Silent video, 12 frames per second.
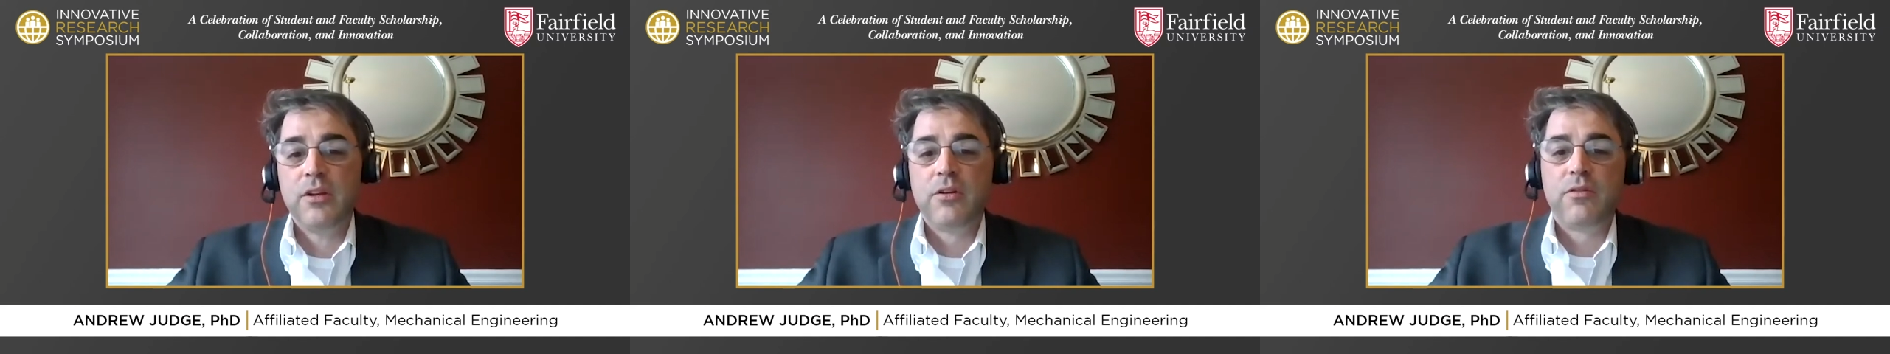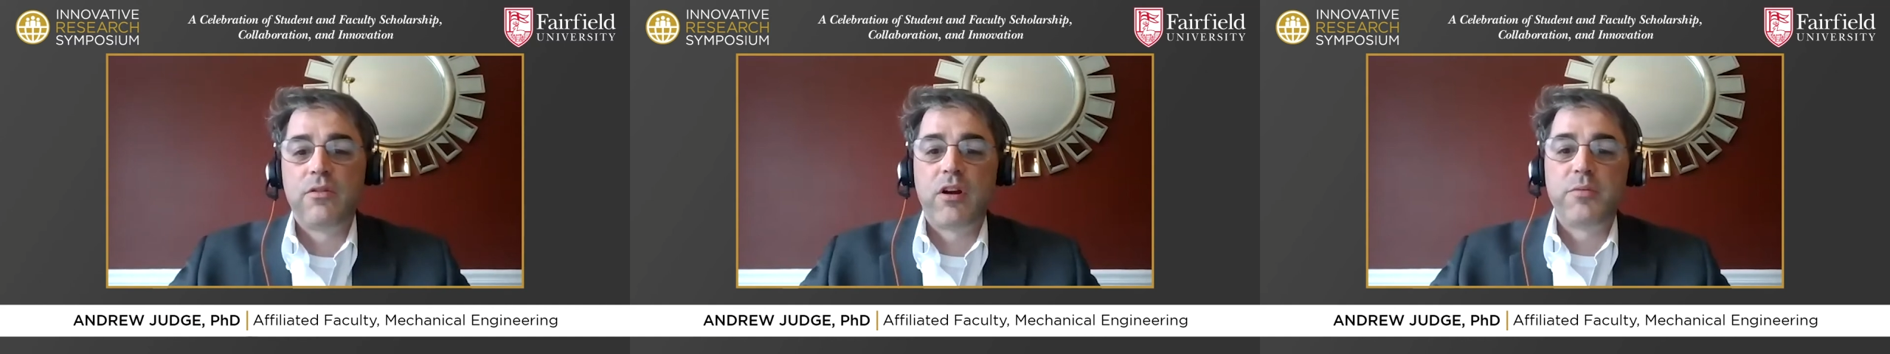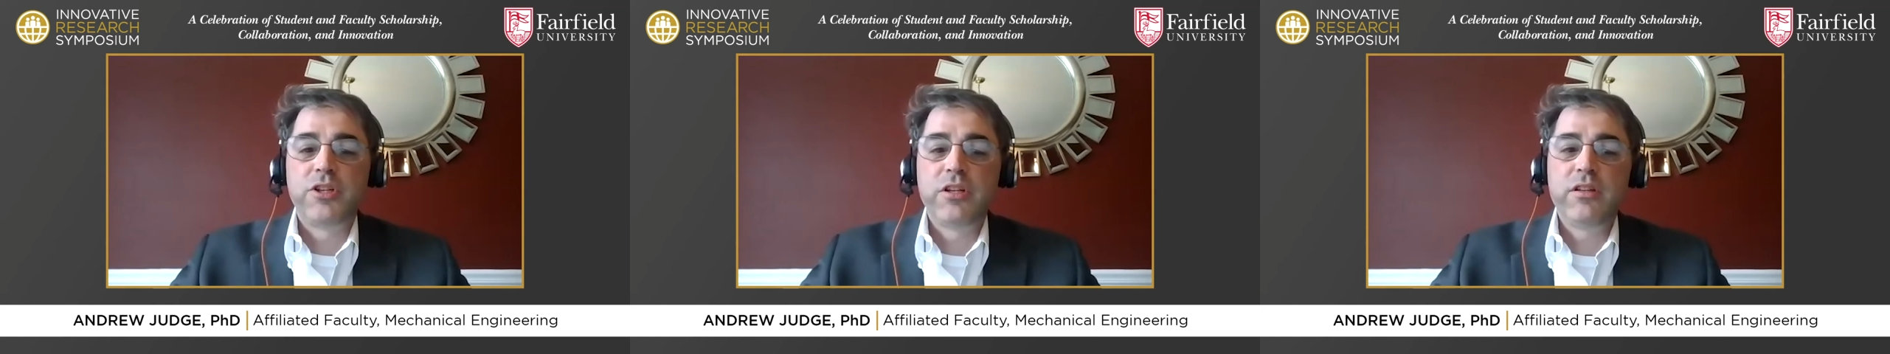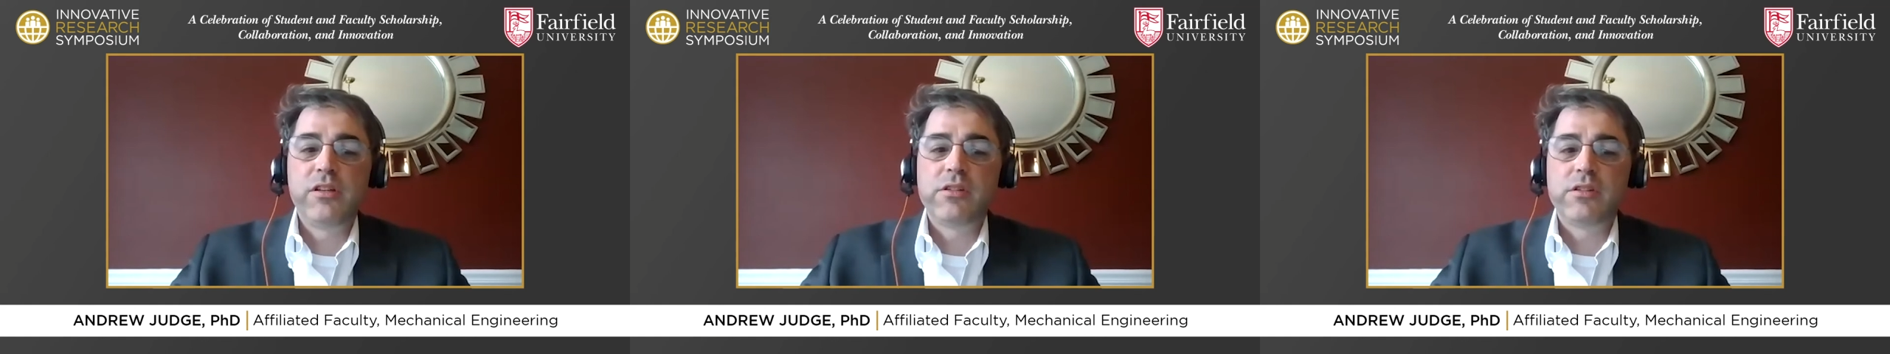For our
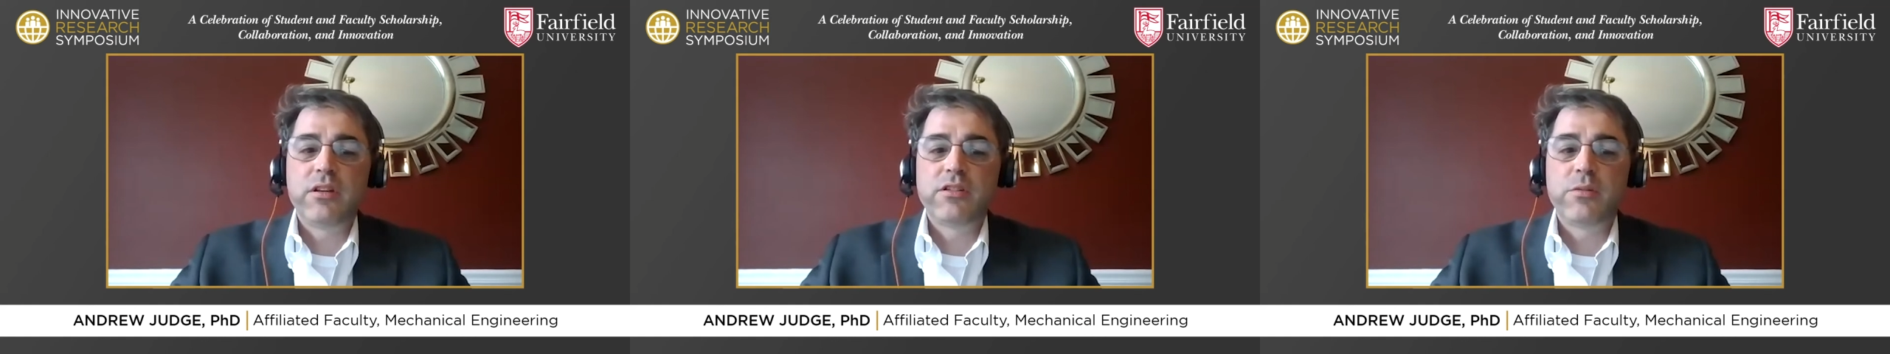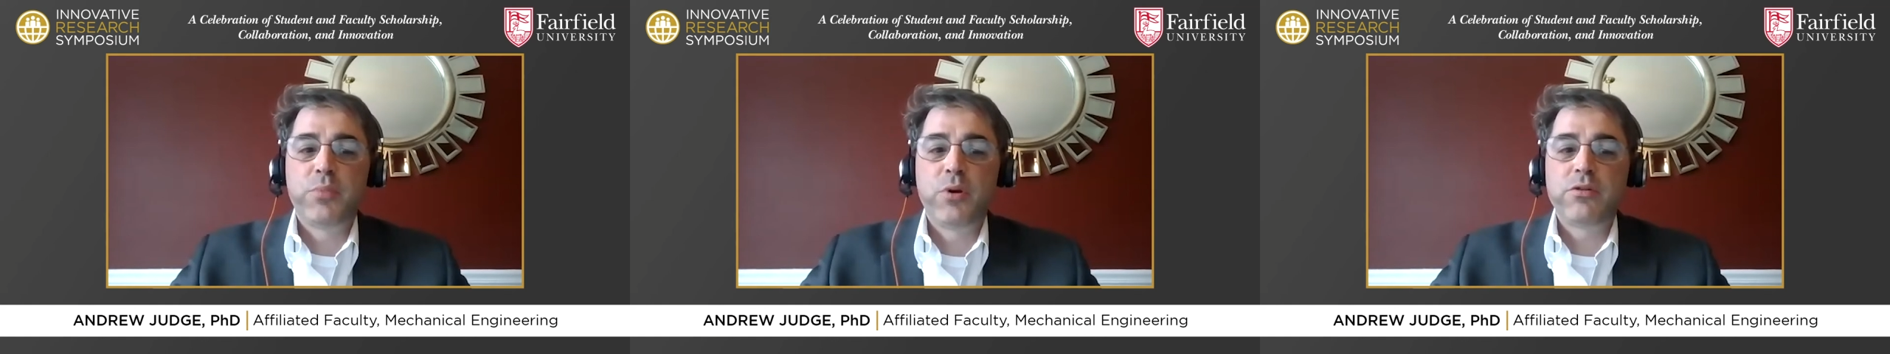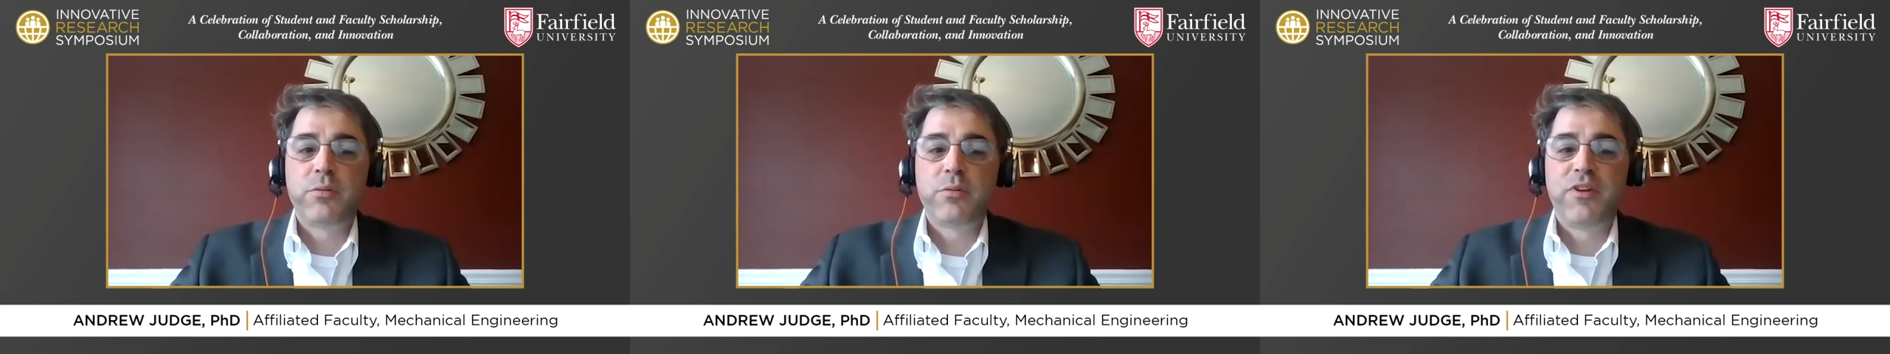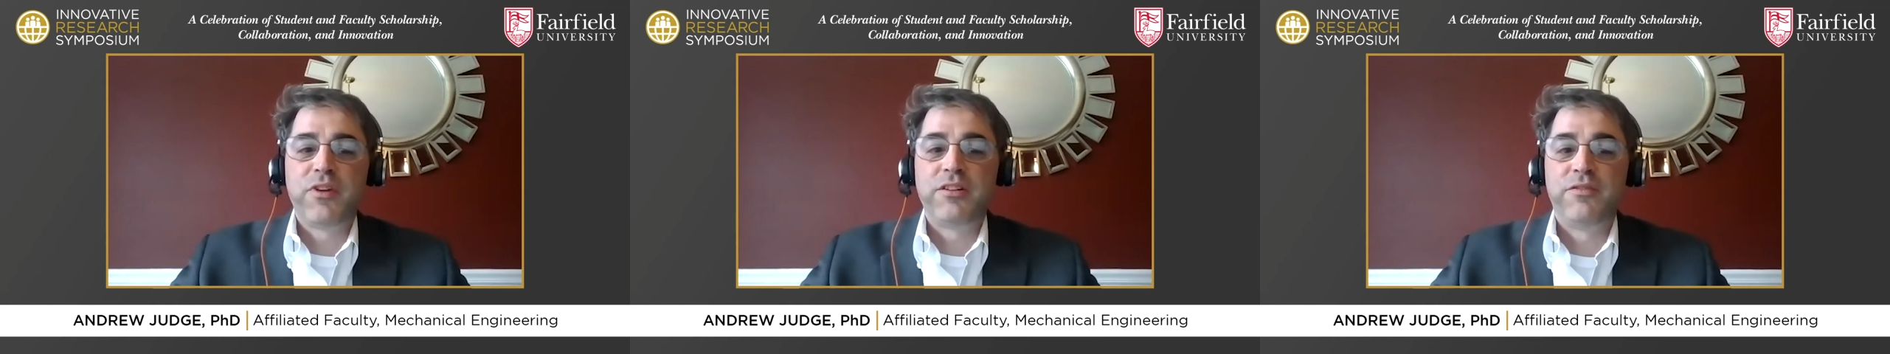machines, as opposed to
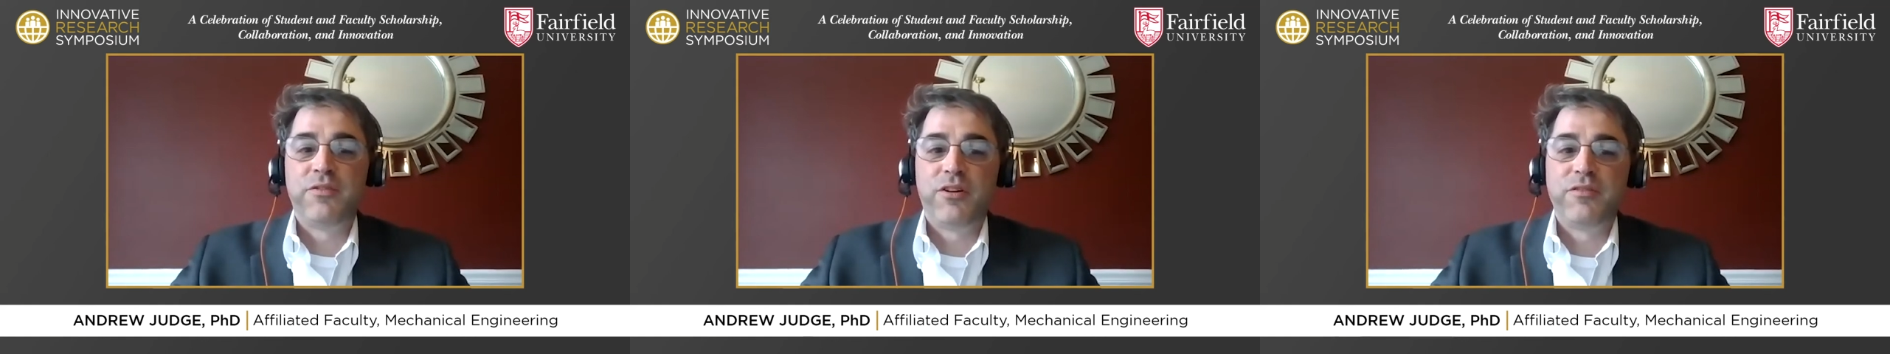preventing the fall